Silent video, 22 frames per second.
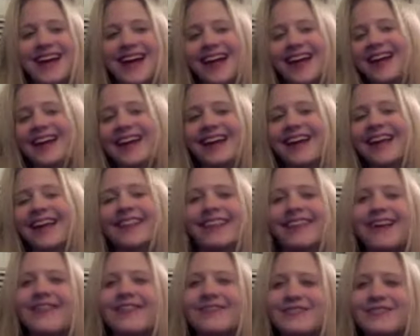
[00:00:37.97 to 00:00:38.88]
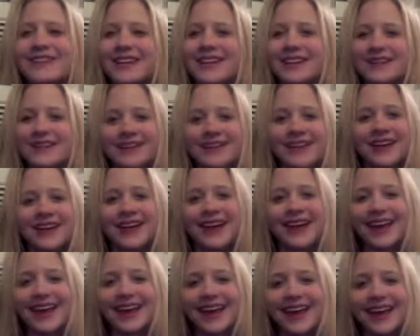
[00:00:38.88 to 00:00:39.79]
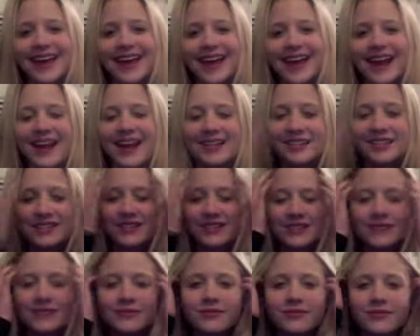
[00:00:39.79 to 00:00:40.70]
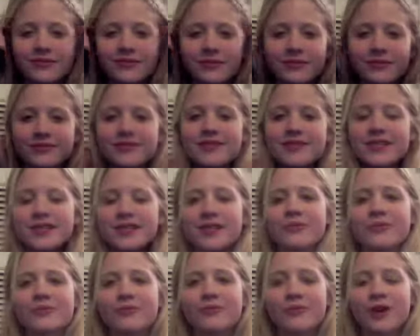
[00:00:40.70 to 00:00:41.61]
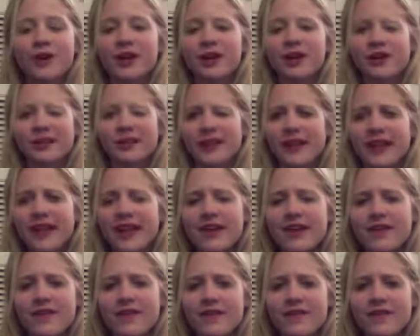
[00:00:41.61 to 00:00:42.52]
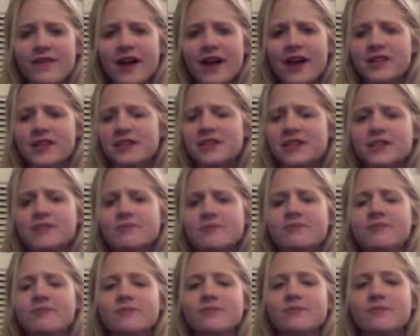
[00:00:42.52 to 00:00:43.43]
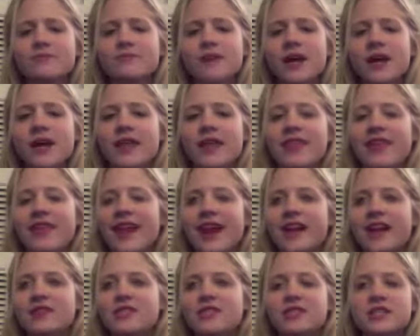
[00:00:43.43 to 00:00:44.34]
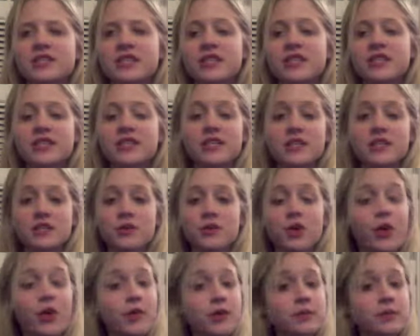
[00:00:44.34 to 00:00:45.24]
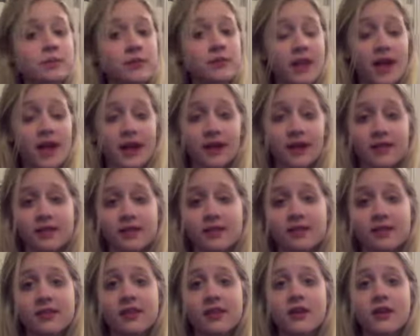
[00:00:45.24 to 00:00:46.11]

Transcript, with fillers: I, I loved it, and and I just didn't want to leave. I just and then I just continued going to plays,